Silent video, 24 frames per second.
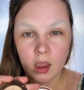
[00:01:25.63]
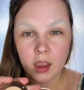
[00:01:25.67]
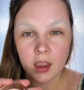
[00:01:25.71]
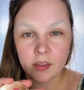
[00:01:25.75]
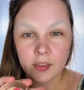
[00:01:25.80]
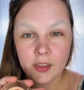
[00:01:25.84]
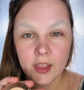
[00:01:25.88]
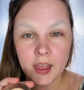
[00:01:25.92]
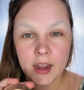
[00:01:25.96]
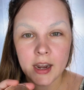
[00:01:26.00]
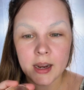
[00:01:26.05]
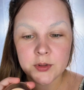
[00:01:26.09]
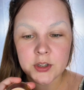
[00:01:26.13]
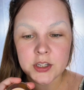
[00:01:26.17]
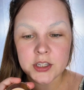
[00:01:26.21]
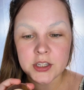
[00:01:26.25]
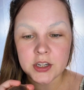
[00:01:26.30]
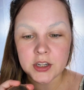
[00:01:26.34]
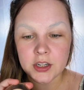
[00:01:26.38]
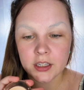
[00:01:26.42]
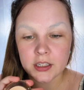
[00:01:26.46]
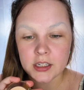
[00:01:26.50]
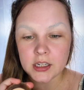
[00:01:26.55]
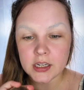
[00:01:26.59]
Then I'm just
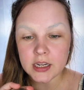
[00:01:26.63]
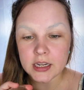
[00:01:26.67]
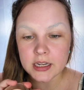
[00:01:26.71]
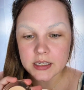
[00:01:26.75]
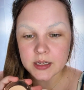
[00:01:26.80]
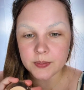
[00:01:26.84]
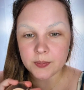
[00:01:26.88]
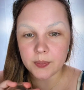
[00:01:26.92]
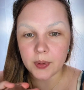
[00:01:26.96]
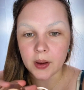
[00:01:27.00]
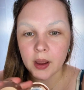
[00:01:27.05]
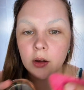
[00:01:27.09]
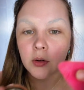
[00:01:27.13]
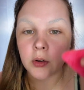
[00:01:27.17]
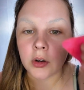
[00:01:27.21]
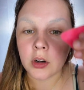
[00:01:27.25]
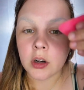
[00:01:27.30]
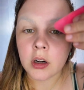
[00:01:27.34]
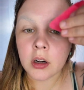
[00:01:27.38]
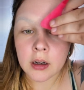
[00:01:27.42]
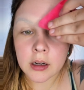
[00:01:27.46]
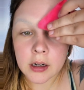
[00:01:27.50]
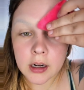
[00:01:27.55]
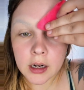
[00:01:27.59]
going to take some powder
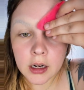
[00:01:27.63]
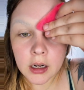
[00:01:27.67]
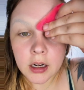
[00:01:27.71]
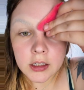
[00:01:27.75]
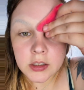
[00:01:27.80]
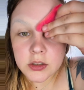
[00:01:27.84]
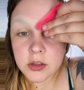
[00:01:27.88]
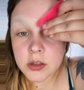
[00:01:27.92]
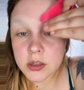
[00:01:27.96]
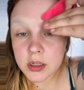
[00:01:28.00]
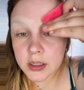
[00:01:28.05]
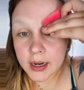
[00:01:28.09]
and I like to